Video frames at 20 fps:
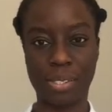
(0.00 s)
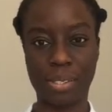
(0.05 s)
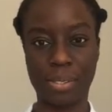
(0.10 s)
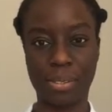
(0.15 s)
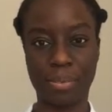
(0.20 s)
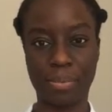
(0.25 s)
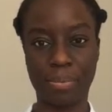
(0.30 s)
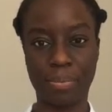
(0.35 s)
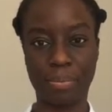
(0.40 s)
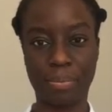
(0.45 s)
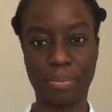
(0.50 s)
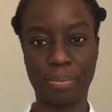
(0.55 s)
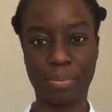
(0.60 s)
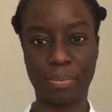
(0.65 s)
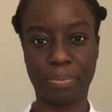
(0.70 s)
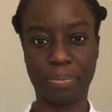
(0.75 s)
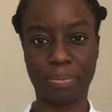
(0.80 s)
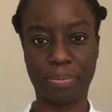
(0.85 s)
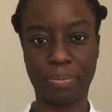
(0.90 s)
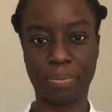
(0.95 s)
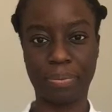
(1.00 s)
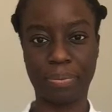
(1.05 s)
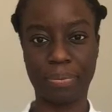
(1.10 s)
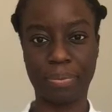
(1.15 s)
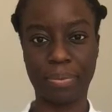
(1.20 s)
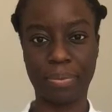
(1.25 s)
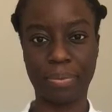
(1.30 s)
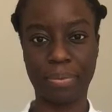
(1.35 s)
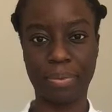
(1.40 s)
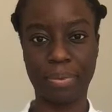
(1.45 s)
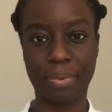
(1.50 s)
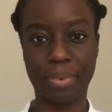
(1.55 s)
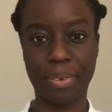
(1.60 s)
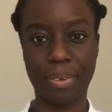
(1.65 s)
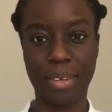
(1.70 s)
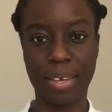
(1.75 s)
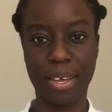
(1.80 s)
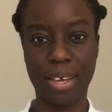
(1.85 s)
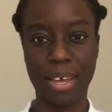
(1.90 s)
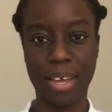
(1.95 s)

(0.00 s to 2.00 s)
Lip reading: No one is speaking in this clip.